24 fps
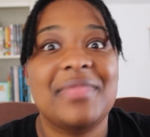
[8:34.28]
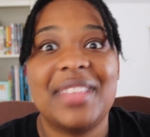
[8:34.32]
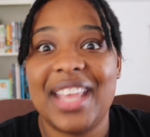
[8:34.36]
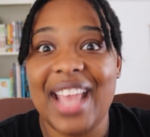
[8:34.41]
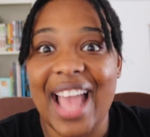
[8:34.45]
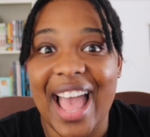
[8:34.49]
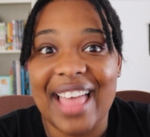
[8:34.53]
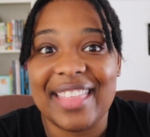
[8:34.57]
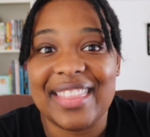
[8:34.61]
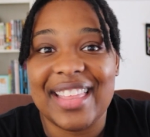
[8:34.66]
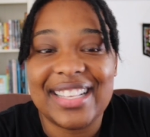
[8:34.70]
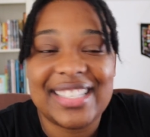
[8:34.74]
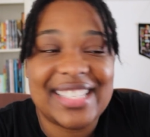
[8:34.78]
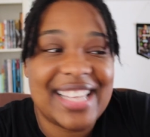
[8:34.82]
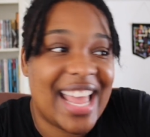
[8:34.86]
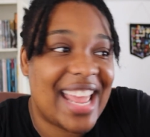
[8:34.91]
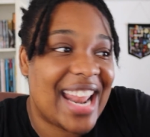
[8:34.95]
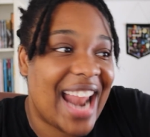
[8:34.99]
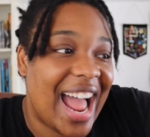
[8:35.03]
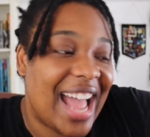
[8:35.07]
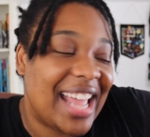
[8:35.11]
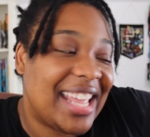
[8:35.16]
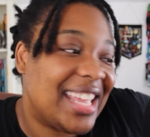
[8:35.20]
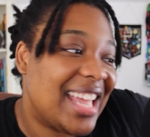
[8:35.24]
yeah, that's
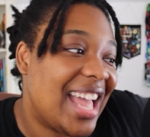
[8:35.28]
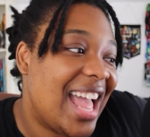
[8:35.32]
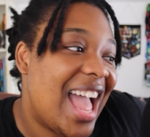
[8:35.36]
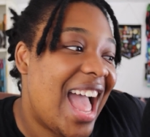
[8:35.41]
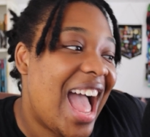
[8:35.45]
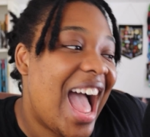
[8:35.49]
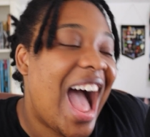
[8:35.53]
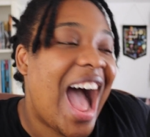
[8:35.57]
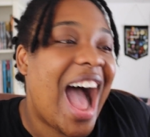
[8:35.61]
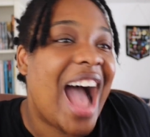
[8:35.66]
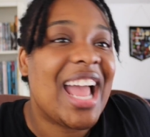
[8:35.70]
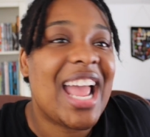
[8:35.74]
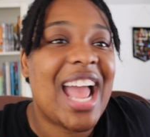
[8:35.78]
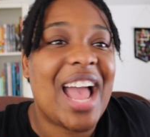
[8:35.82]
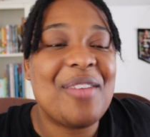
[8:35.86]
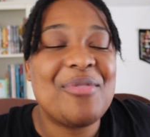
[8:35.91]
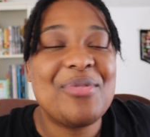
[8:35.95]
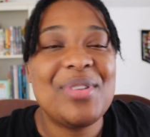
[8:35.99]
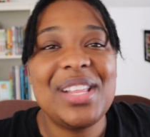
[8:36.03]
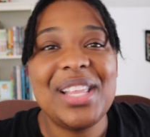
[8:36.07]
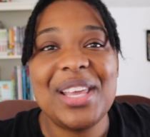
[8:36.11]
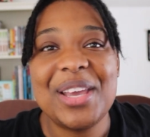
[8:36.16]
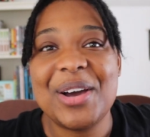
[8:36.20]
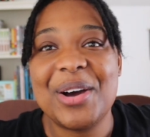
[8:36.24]
it. I, I I
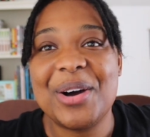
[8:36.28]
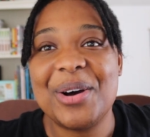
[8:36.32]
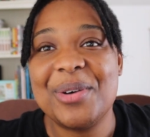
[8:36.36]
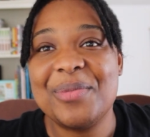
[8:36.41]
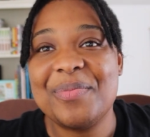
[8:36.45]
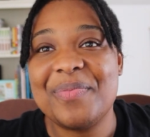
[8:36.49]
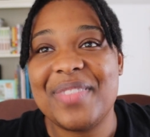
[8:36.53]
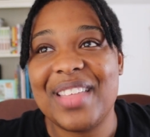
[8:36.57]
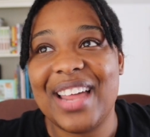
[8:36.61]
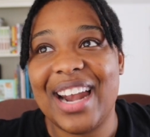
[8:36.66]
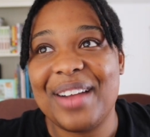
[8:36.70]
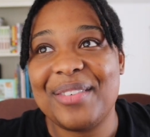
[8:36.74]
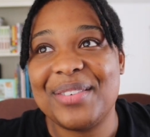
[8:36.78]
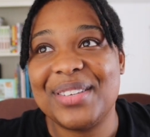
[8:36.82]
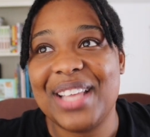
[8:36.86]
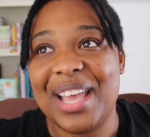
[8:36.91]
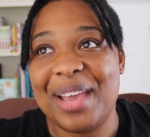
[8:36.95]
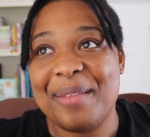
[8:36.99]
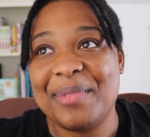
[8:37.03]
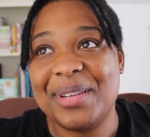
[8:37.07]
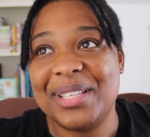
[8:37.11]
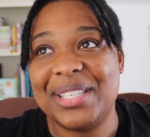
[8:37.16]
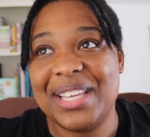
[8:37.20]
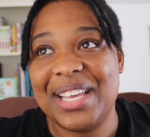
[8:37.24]
really hope that I was
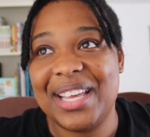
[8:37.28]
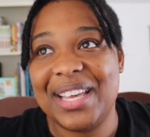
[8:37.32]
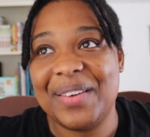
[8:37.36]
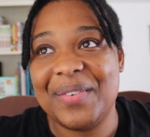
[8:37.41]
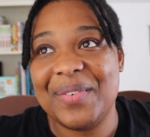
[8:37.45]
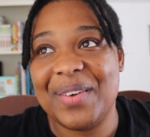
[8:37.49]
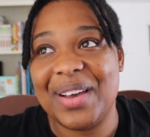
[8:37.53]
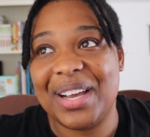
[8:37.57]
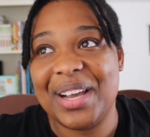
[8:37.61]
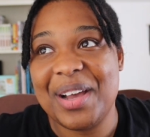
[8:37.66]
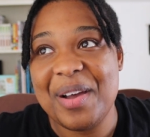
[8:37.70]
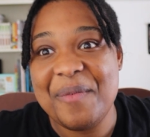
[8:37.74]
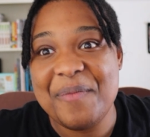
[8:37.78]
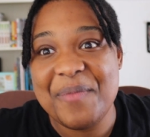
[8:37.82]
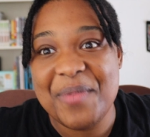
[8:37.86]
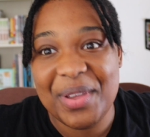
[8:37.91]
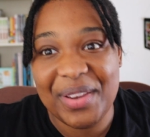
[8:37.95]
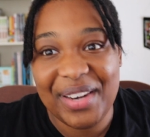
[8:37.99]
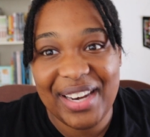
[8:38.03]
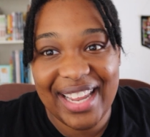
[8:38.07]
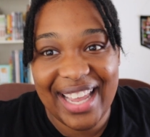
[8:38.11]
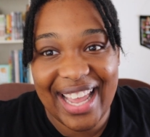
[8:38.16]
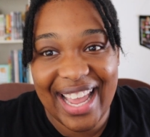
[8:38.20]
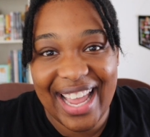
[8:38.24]
able to
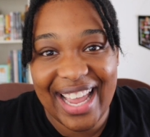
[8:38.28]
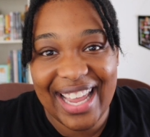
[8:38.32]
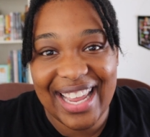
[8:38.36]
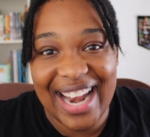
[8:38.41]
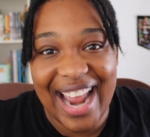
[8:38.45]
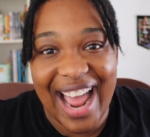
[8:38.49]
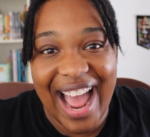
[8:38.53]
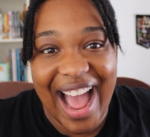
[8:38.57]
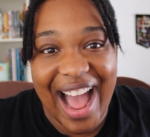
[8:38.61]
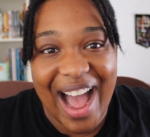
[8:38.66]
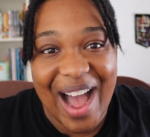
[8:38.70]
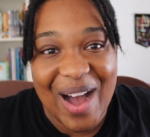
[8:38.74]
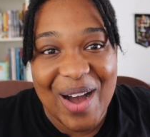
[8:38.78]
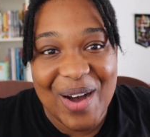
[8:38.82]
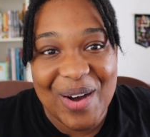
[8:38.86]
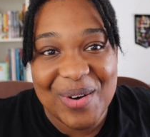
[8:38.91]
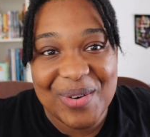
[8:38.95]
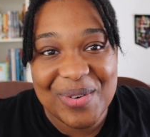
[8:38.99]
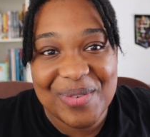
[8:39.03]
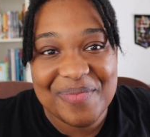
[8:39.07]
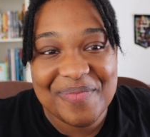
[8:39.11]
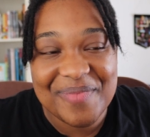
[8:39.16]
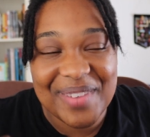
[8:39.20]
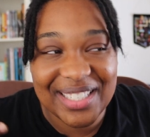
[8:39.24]
communicate
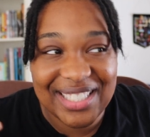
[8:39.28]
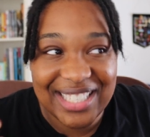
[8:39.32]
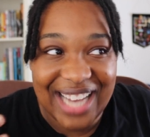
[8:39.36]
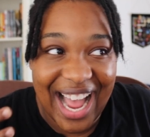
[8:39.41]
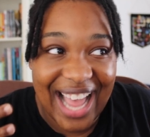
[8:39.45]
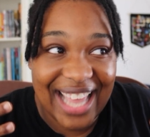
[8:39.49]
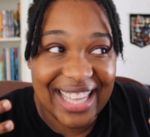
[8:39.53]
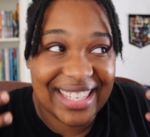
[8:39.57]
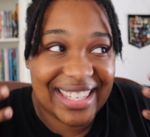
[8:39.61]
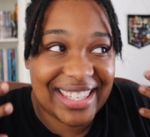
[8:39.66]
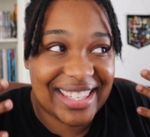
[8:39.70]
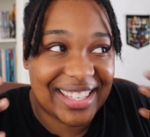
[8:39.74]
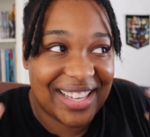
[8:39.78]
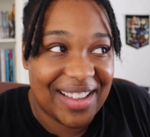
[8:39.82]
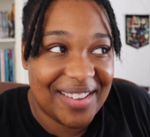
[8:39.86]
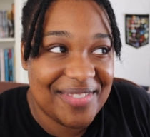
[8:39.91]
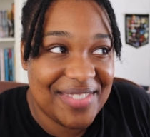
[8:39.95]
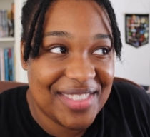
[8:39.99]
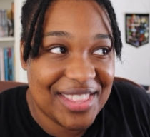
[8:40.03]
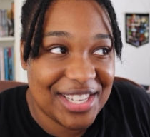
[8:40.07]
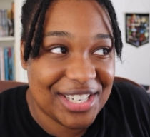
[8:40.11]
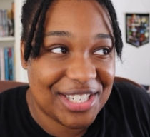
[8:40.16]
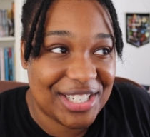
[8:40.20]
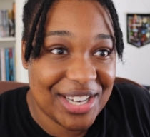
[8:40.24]
how much I
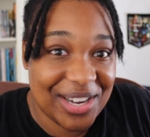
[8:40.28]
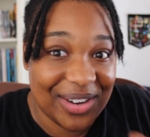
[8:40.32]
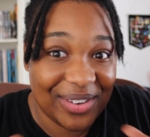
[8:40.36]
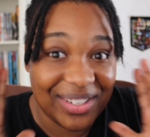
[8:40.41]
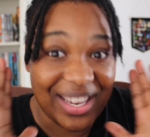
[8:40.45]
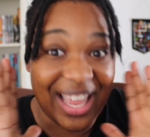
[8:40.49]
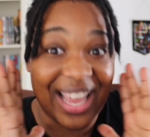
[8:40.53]
loved the show.